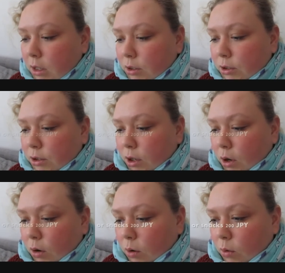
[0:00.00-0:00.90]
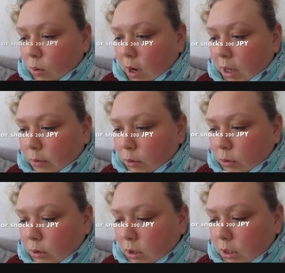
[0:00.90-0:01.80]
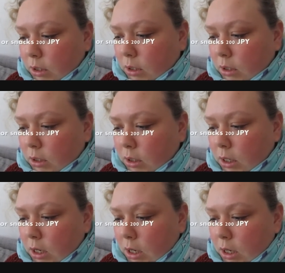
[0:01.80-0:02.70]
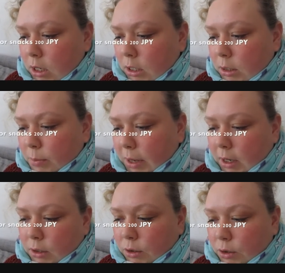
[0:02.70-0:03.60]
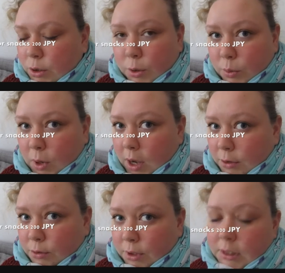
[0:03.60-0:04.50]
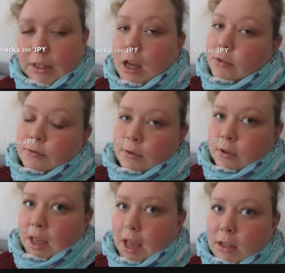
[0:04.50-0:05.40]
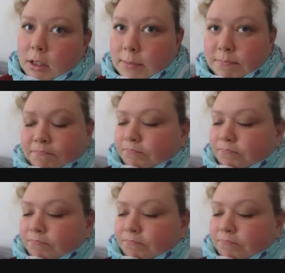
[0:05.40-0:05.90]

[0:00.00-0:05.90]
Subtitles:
So I would spend 200 yen for that.